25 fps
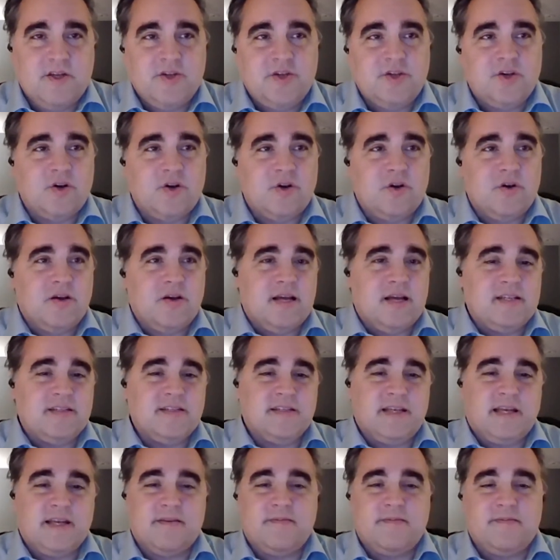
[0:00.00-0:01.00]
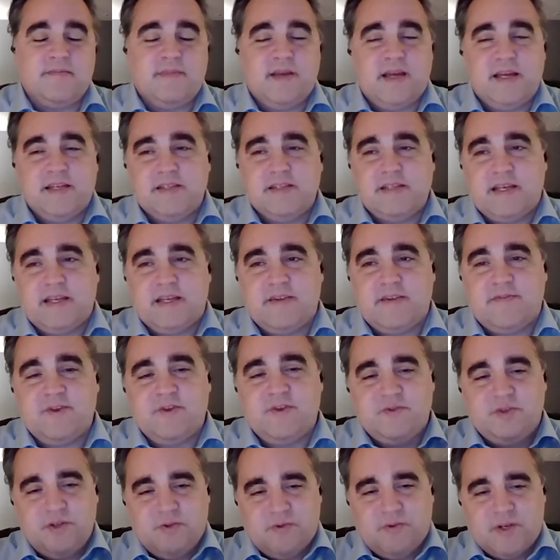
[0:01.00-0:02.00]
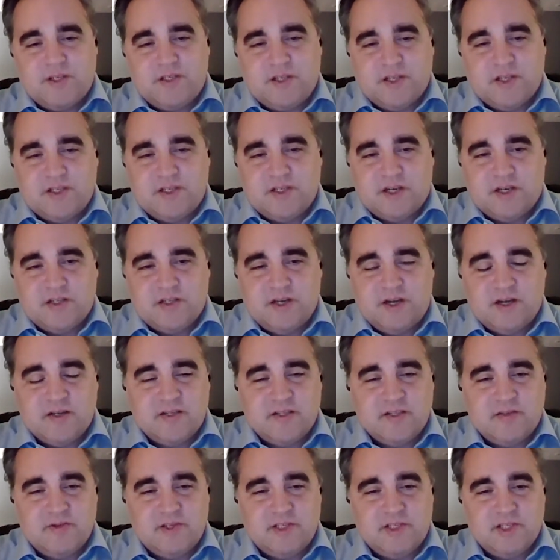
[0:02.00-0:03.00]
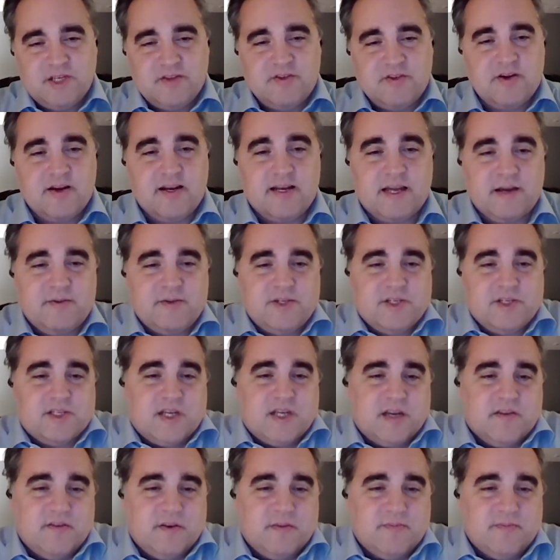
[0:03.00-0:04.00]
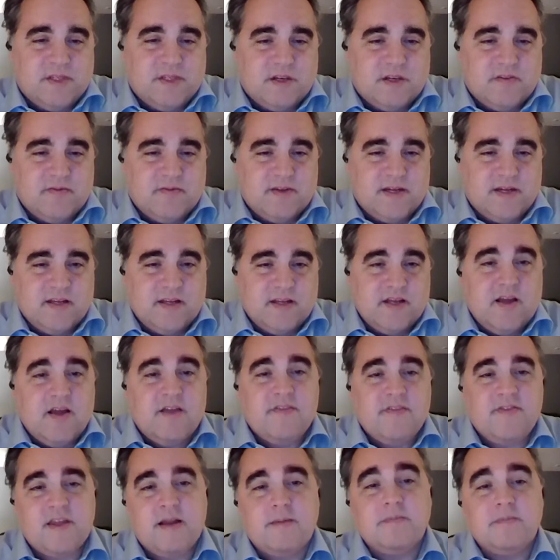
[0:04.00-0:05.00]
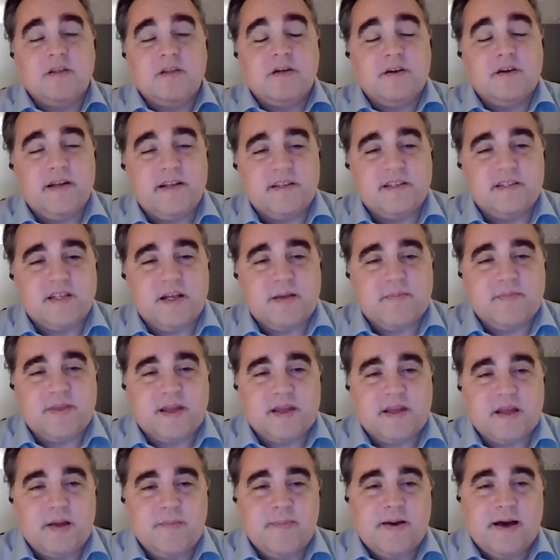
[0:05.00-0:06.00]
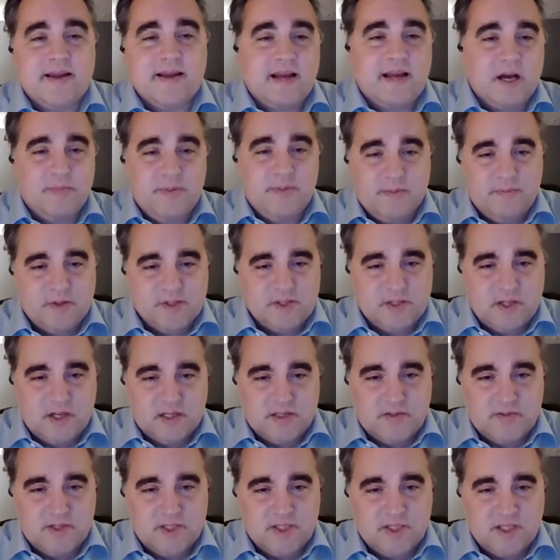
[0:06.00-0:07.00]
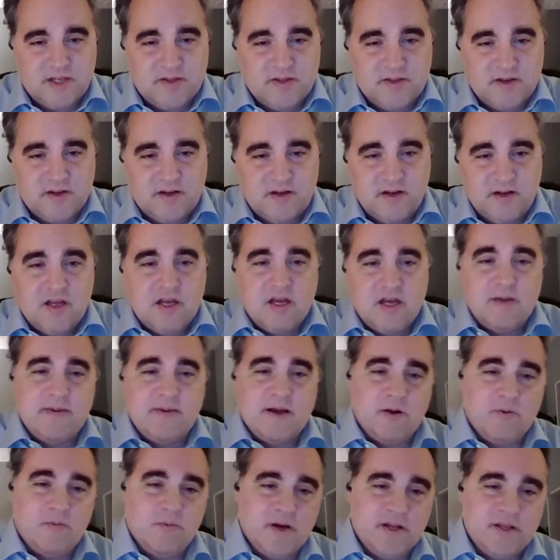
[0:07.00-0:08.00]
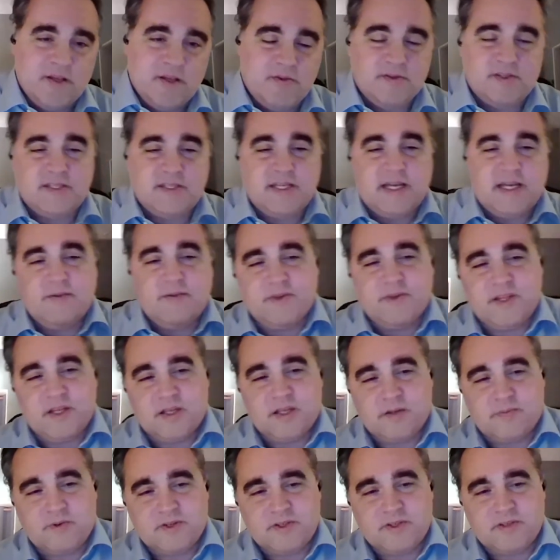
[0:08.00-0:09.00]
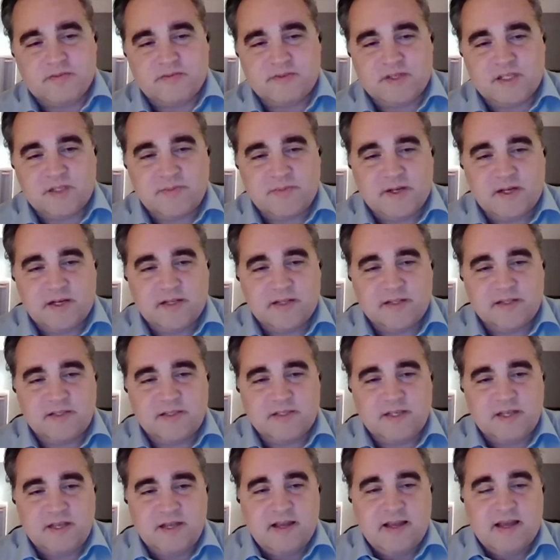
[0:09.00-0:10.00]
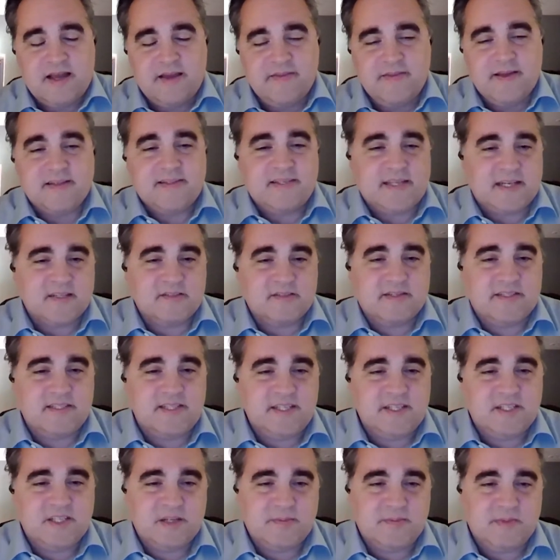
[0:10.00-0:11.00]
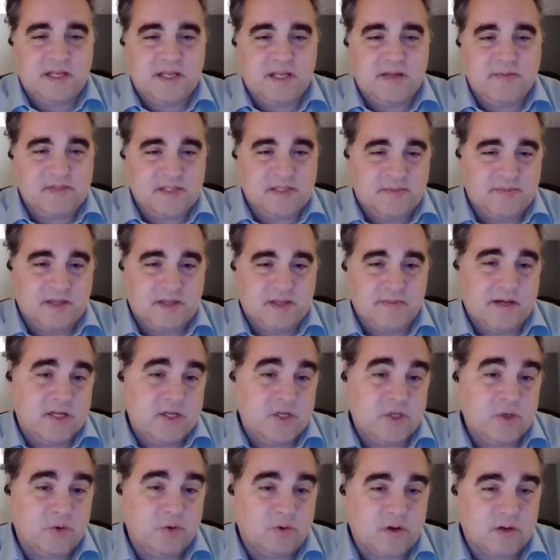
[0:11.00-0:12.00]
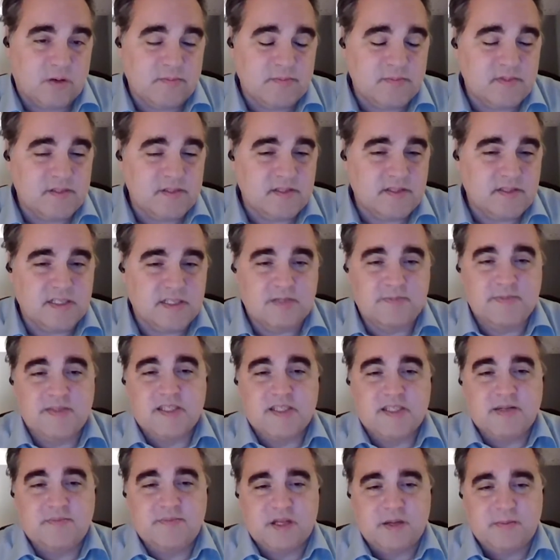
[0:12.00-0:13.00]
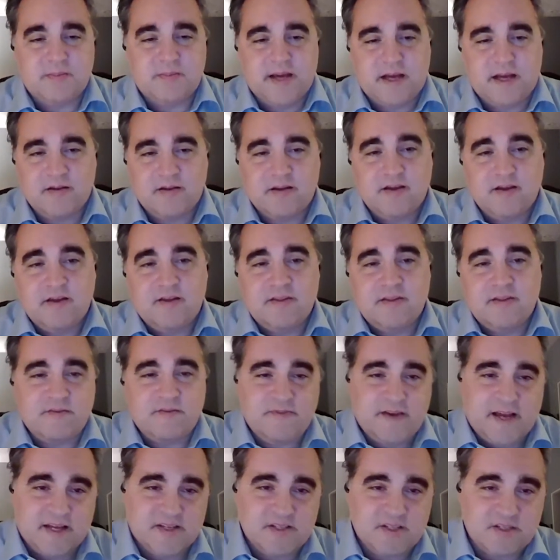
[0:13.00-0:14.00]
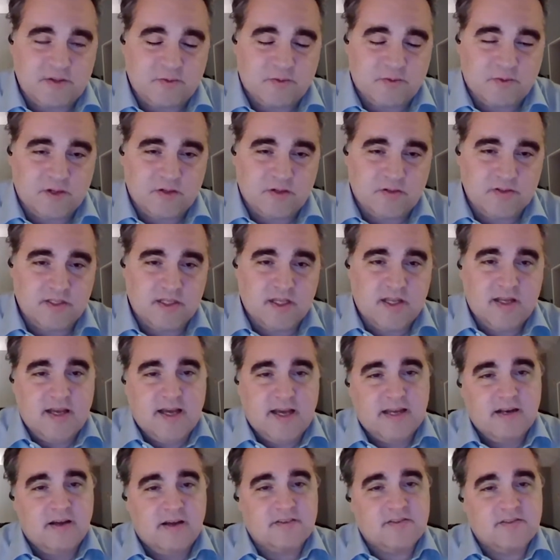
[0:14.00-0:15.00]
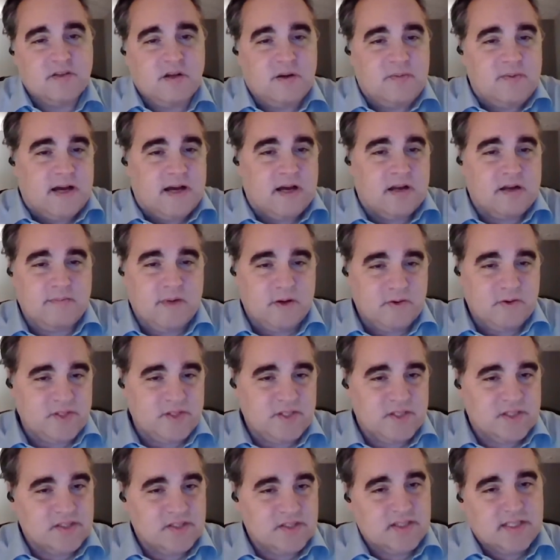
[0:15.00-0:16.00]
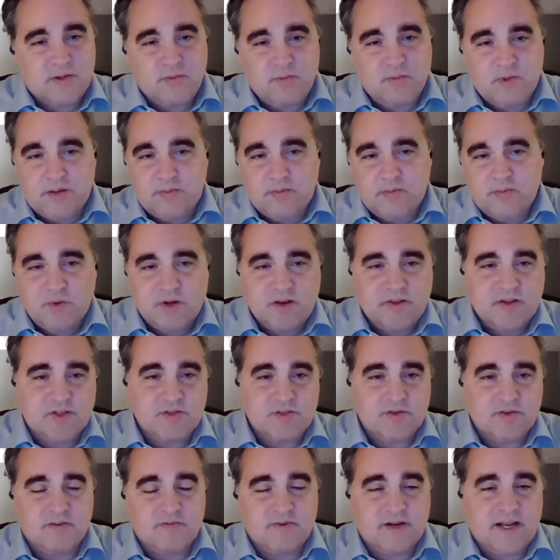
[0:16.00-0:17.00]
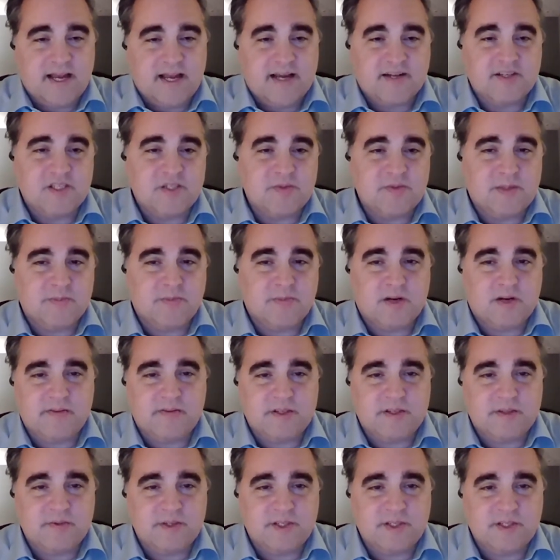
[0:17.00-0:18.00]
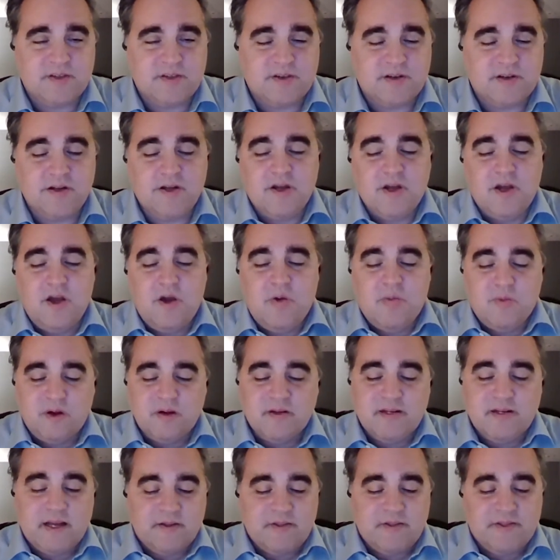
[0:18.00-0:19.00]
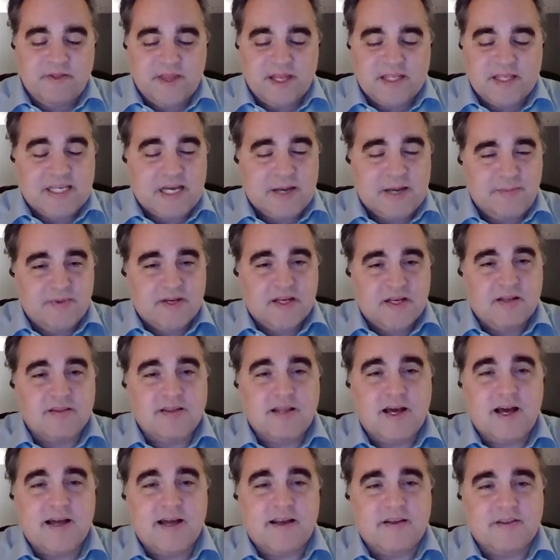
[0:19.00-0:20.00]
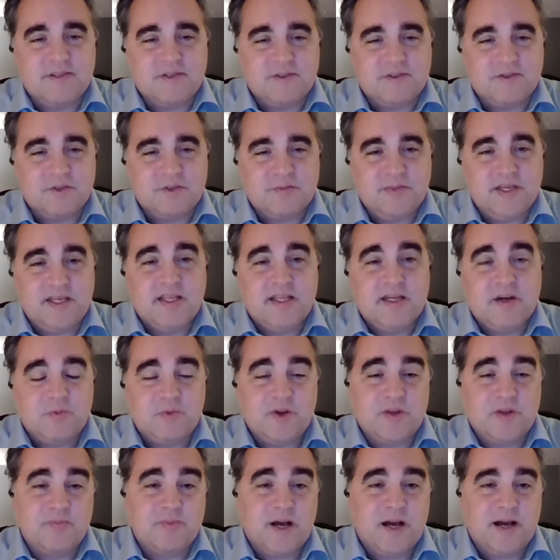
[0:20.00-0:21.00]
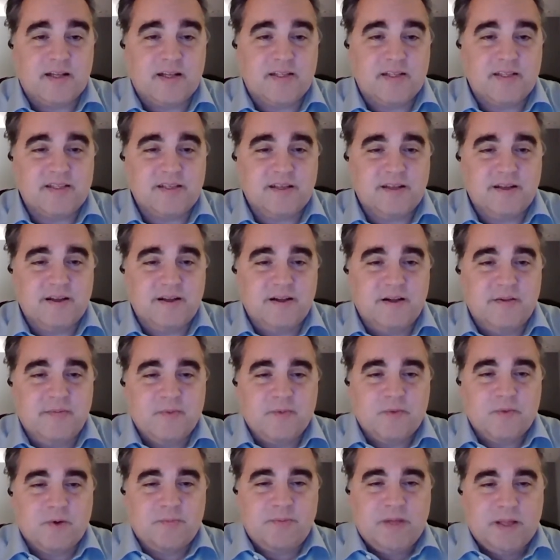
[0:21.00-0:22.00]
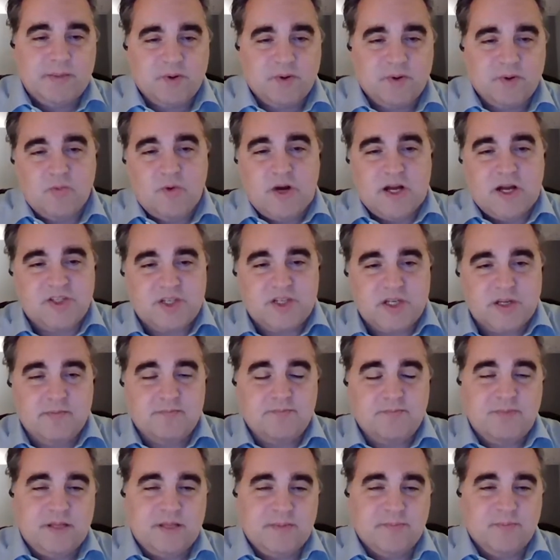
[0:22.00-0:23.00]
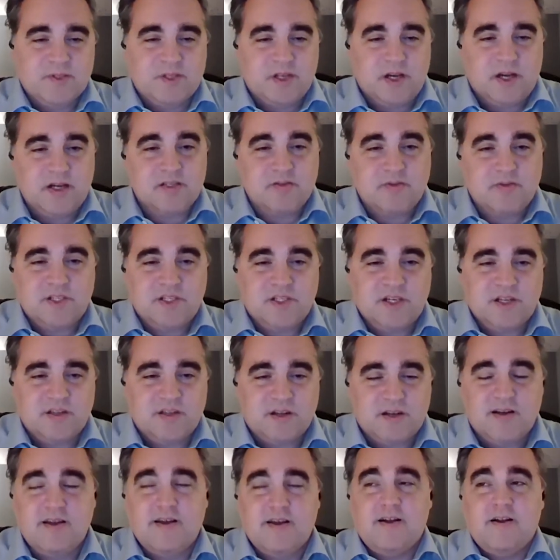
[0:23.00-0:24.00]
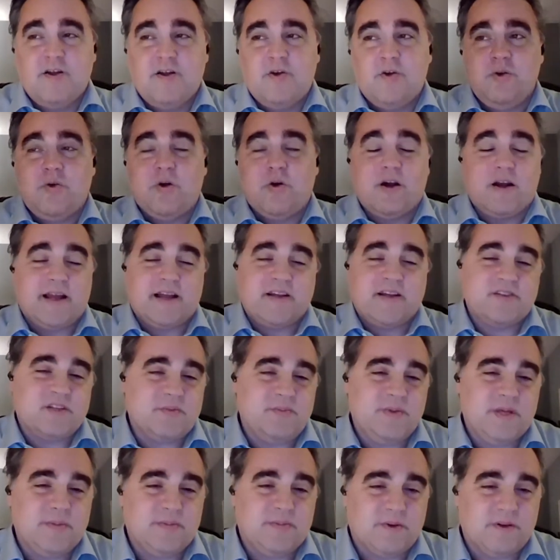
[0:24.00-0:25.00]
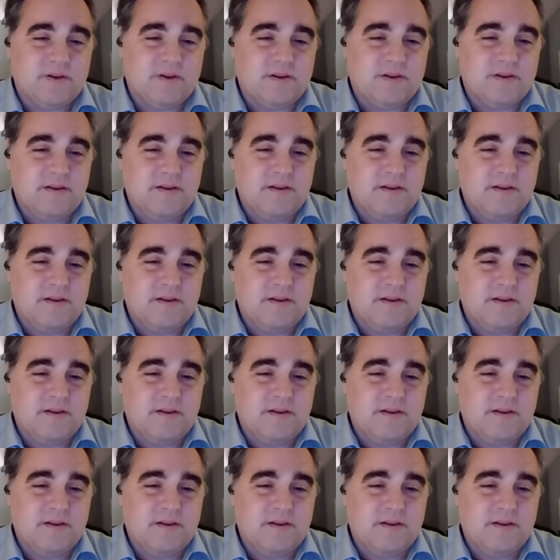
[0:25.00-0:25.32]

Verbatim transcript: You're it's like it's like if you two were to start talking to each other and I would just observe it, then I'm learning something about how people talk to each other, about what you say and what the other person responds. And that's actually teaching me something about norms, teaching me something about the facts in the world, and also about emotions, like what what are the sort of reactions people are having to each other. Well, now that's happening a lot on social media with bots, where people are watching people talk to each other who aren't actually people.